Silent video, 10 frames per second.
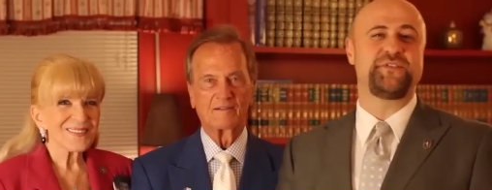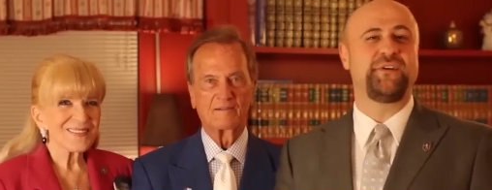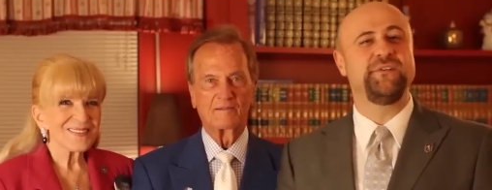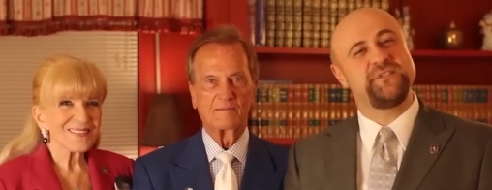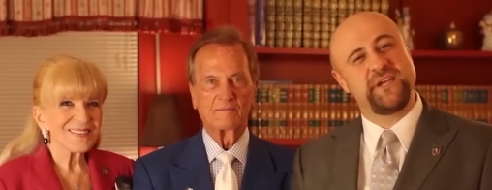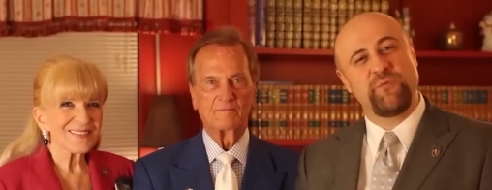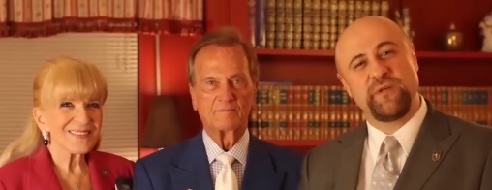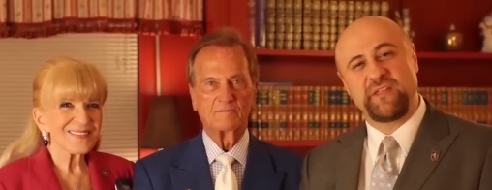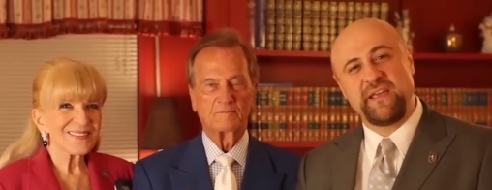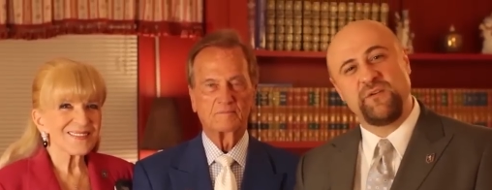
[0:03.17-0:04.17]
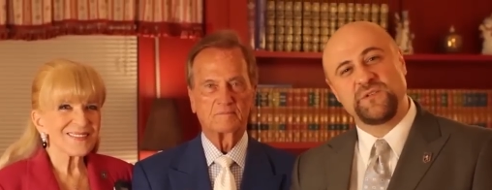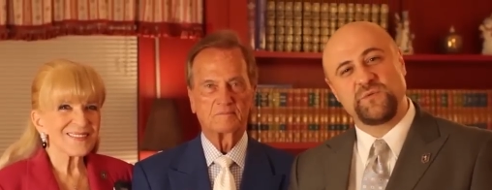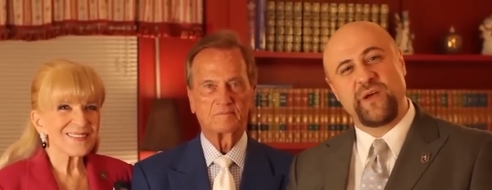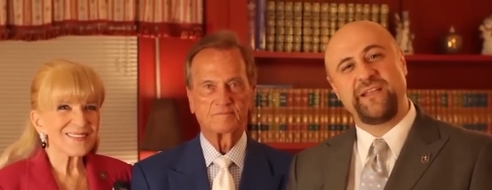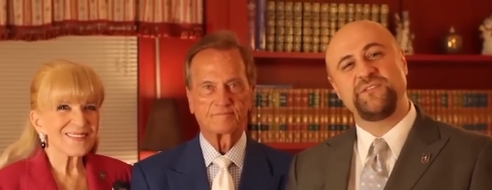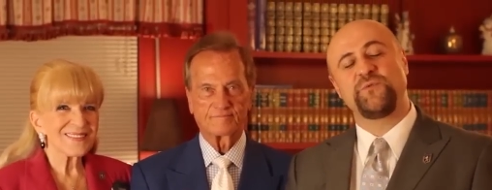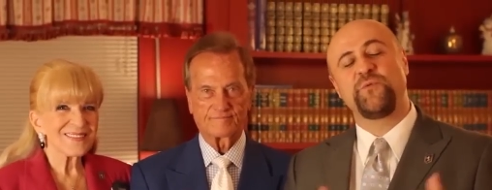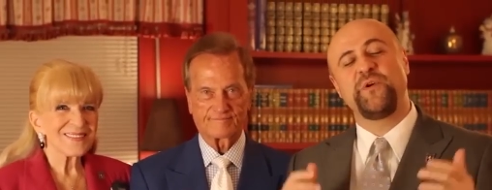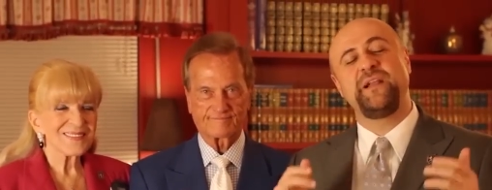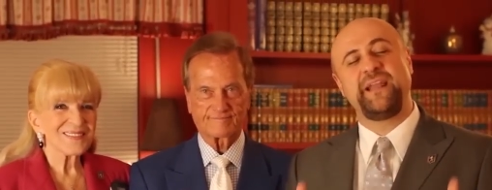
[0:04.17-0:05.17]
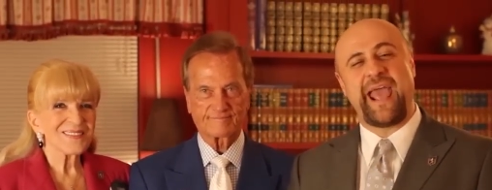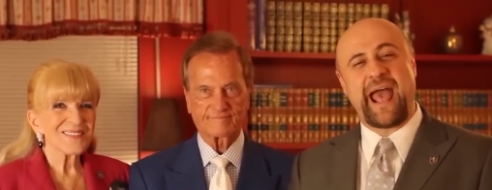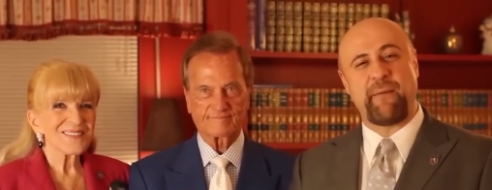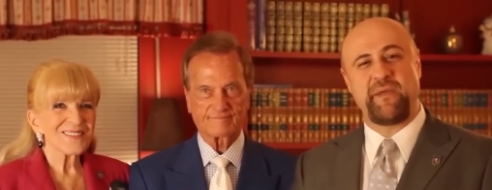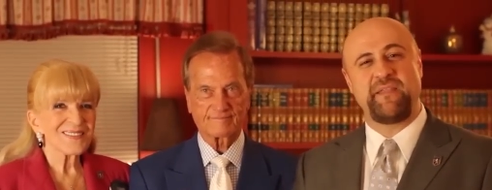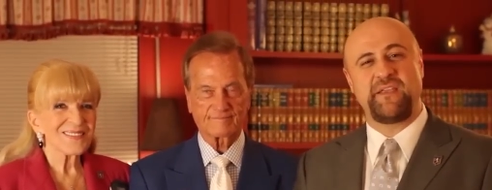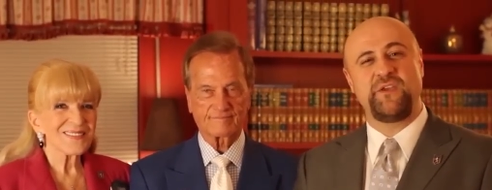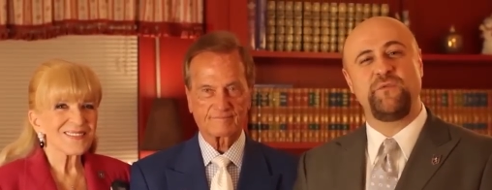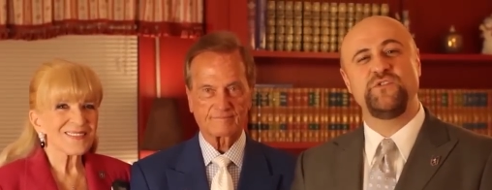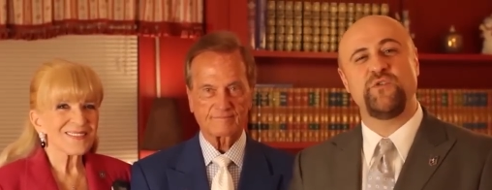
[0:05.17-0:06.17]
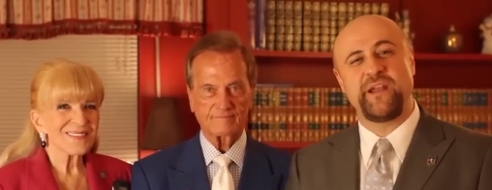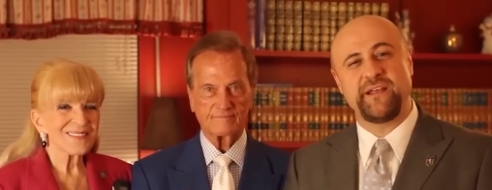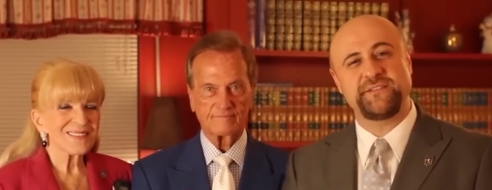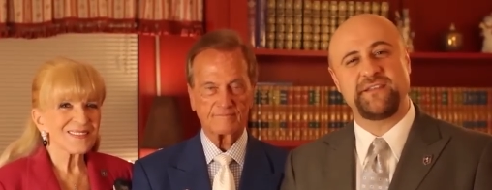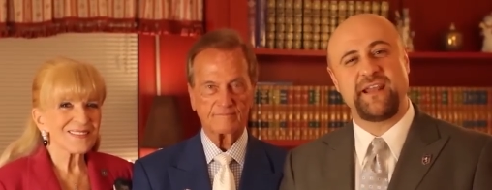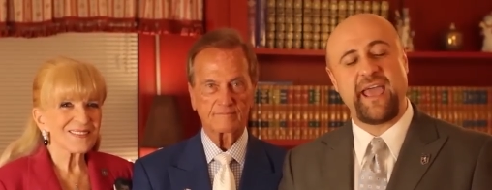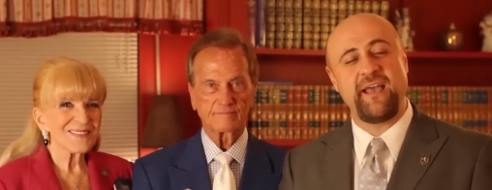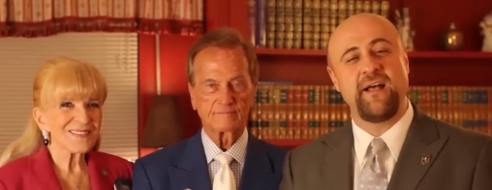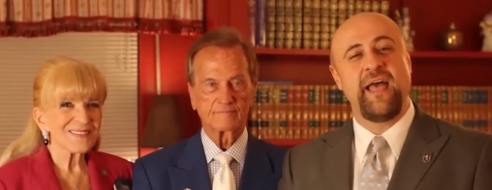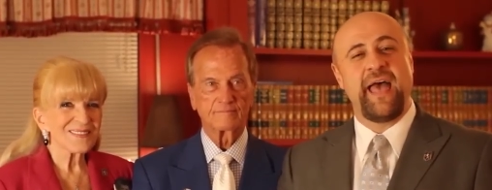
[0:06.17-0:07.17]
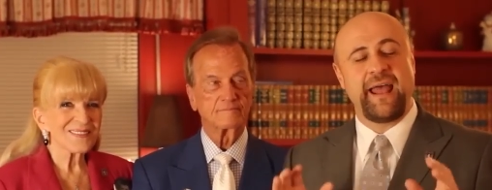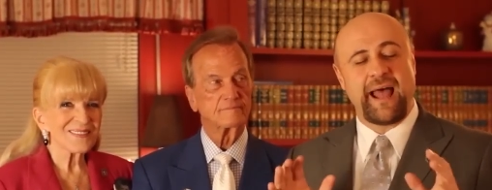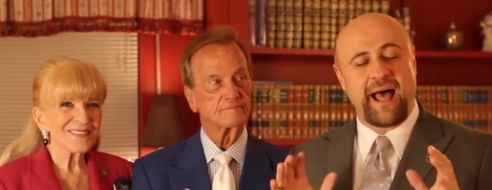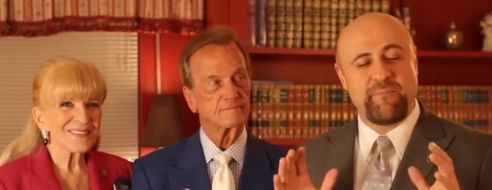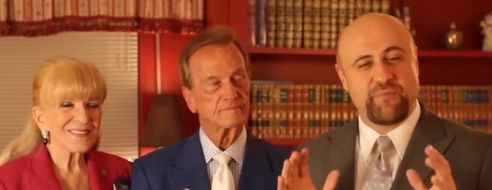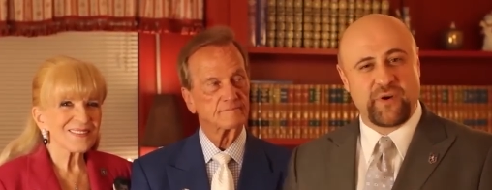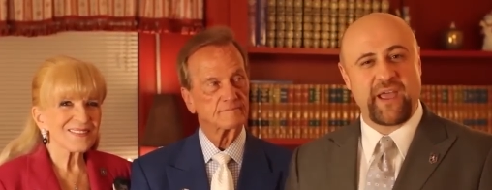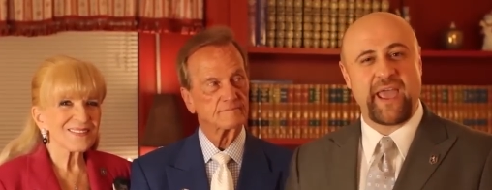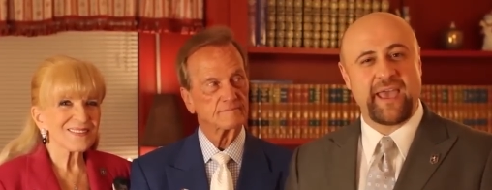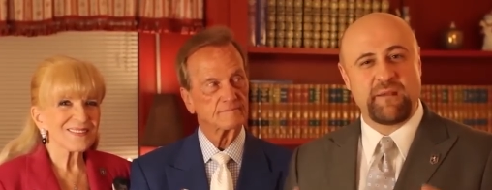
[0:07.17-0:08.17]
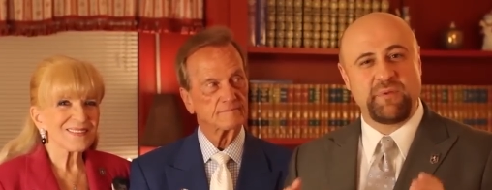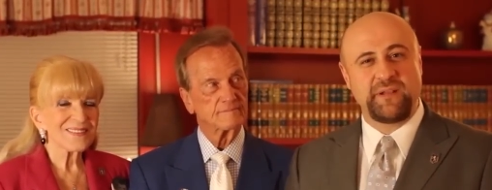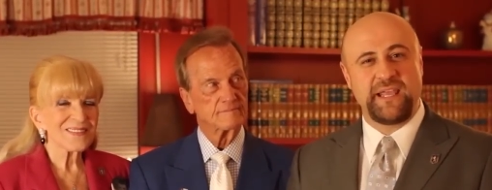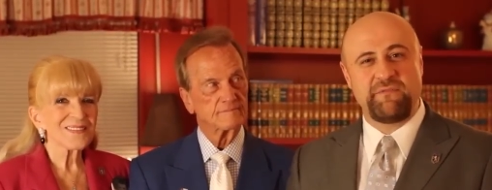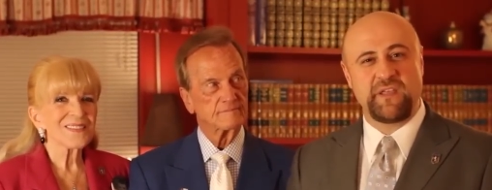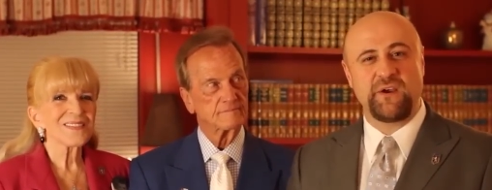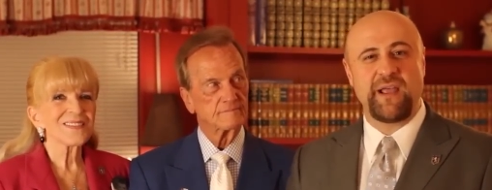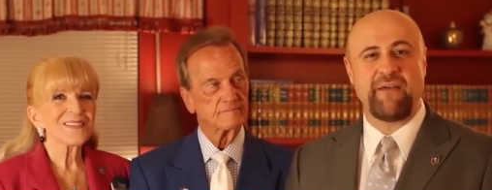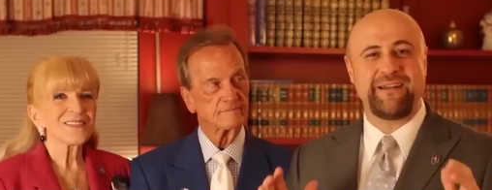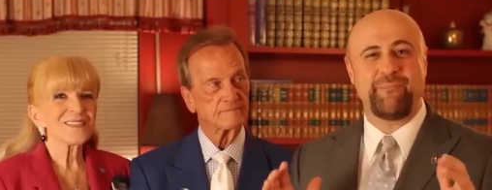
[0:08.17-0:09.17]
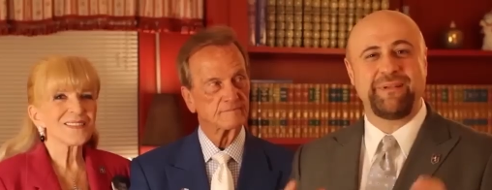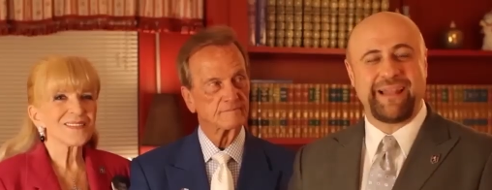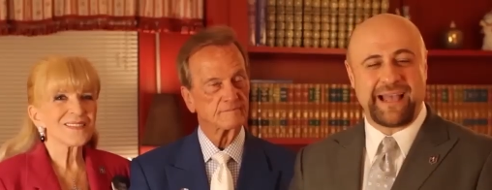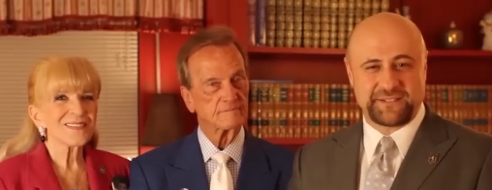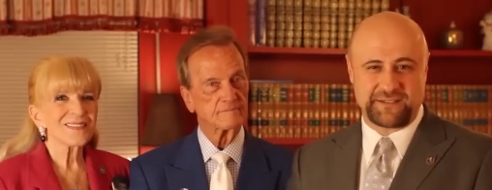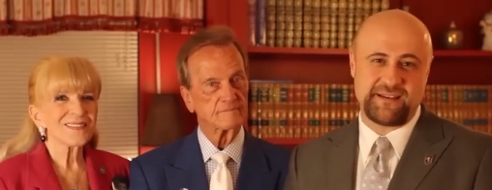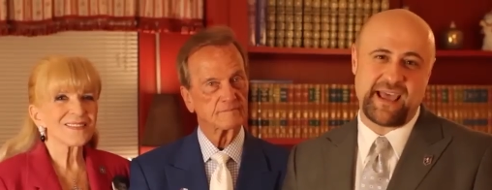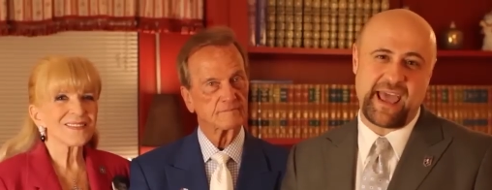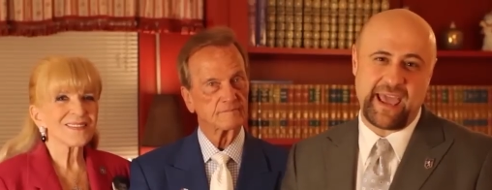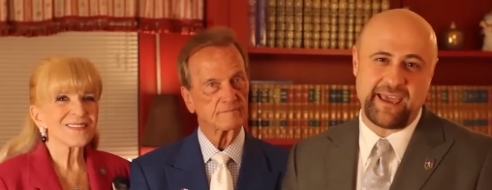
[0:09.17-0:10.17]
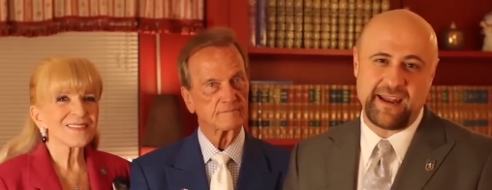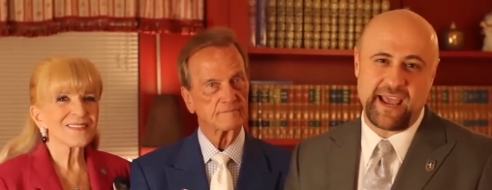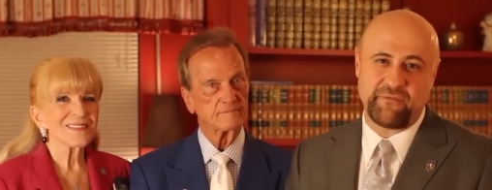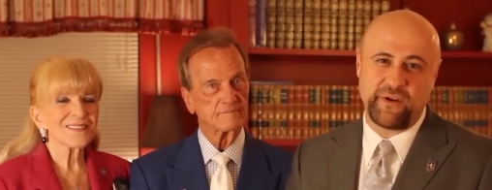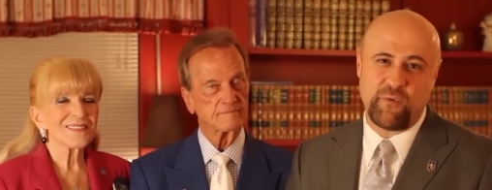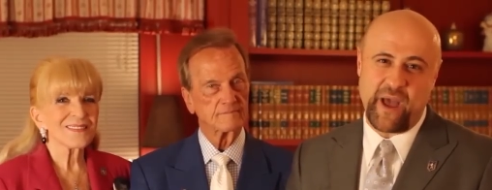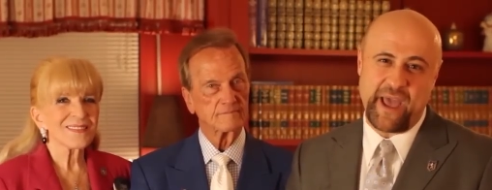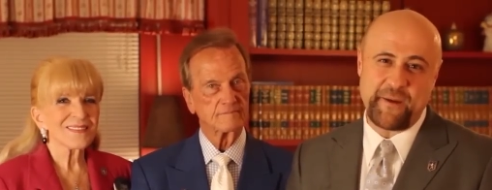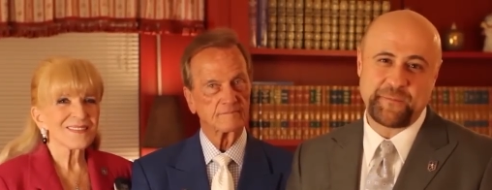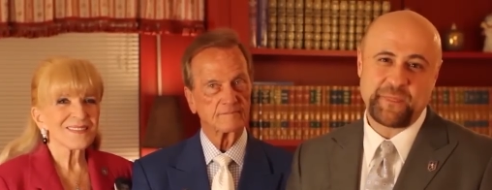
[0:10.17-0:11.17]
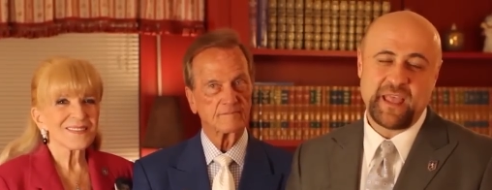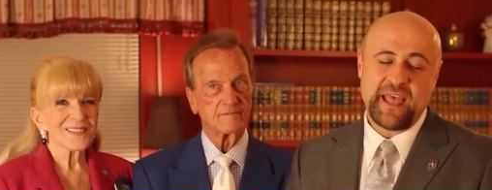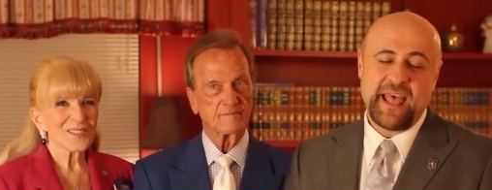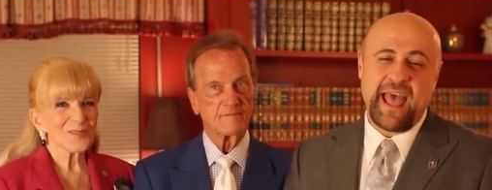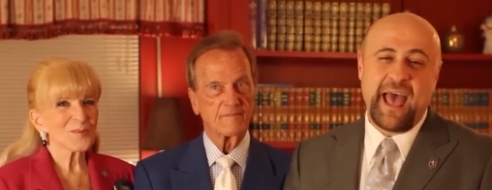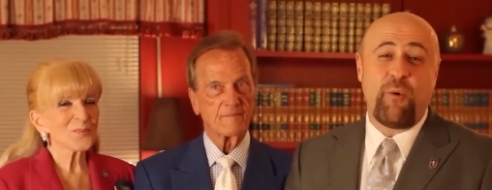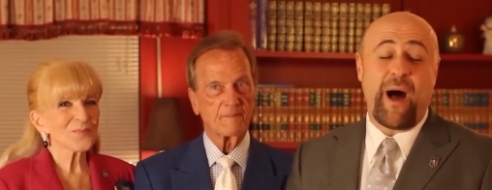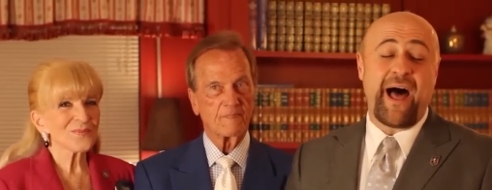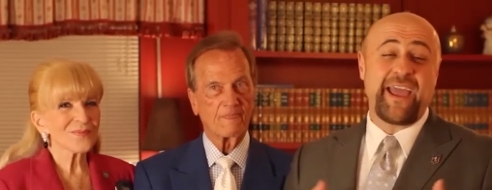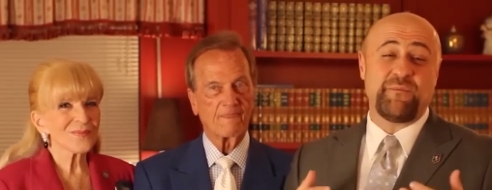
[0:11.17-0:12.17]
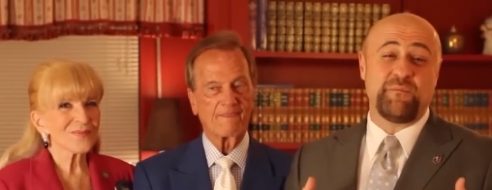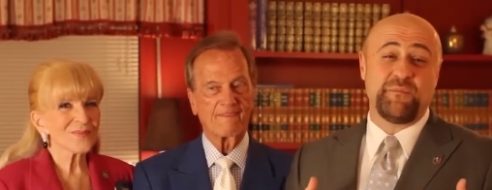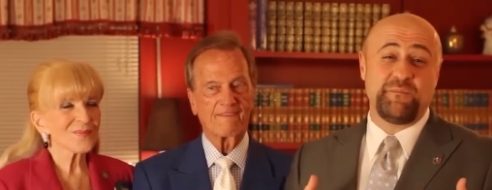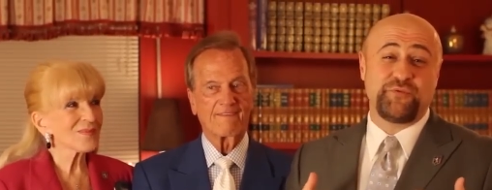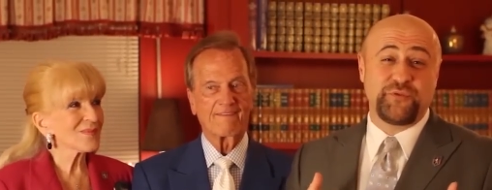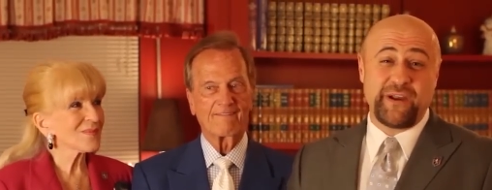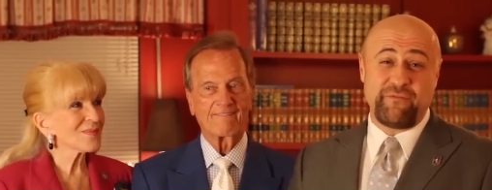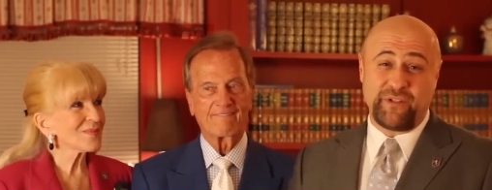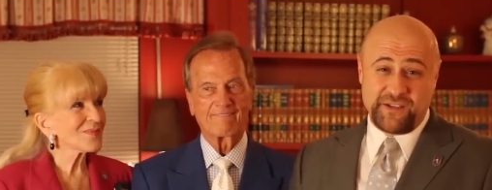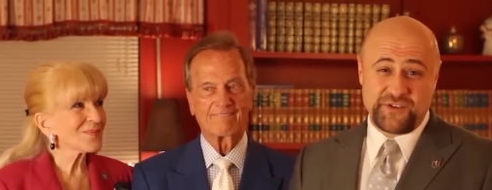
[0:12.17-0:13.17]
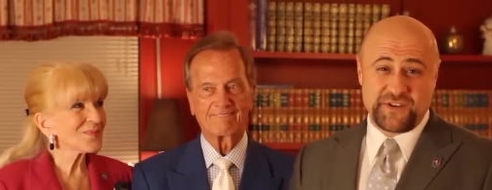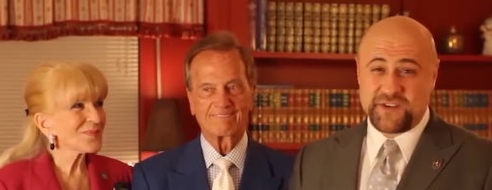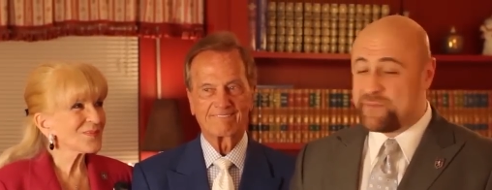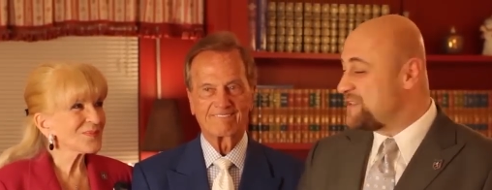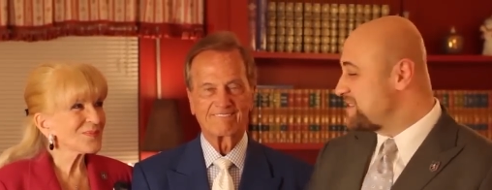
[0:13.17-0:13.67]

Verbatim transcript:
Speaker 1: Stearns here with Eagles Wings. Really happy that you've joined us today, and I pray and believe that you're having a blessed day in every way. I am privileged to be